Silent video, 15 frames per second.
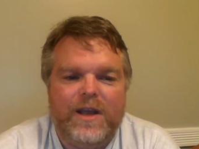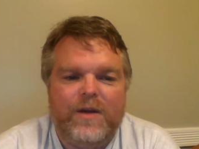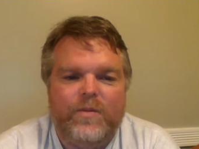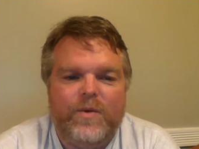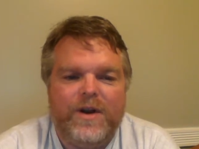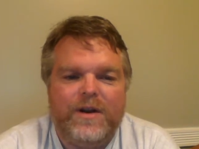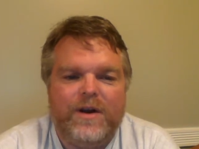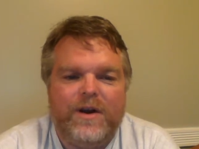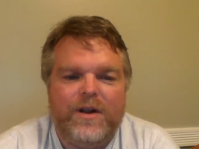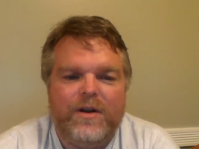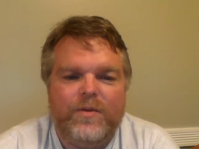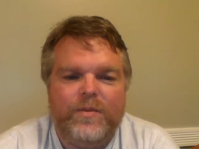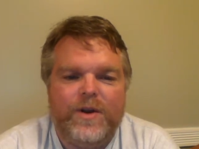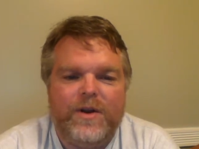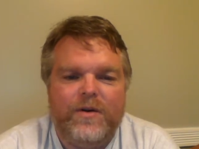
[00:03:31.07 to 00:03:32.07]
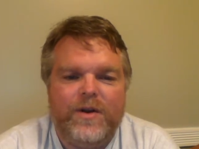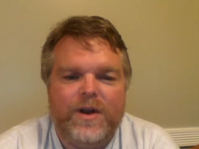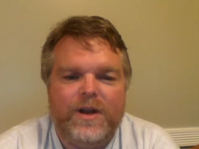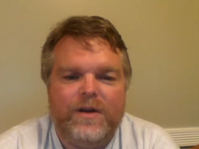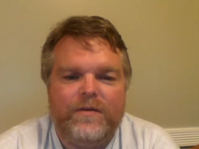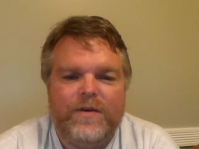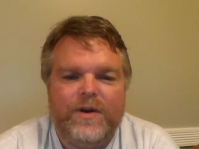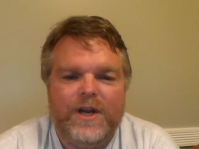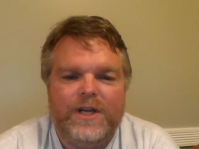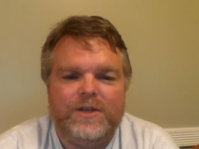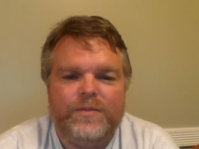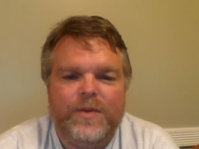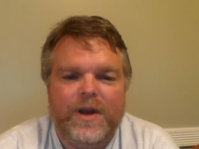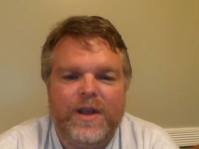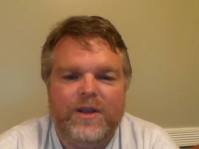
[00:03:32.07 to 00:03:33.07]
and $1 will be donated for
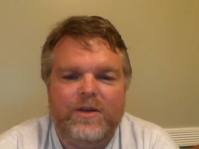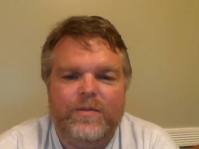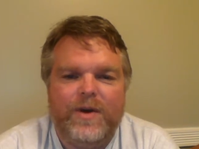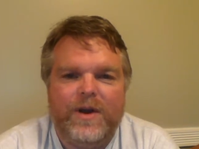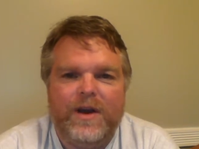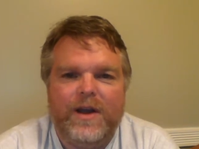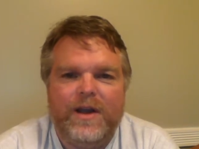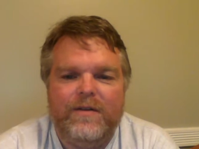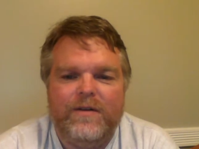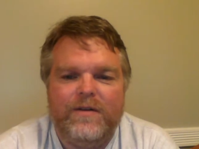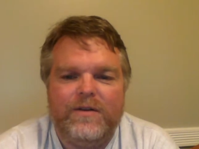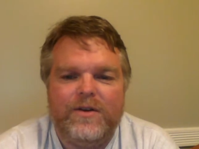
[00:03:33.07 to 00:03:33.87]
each pint you buy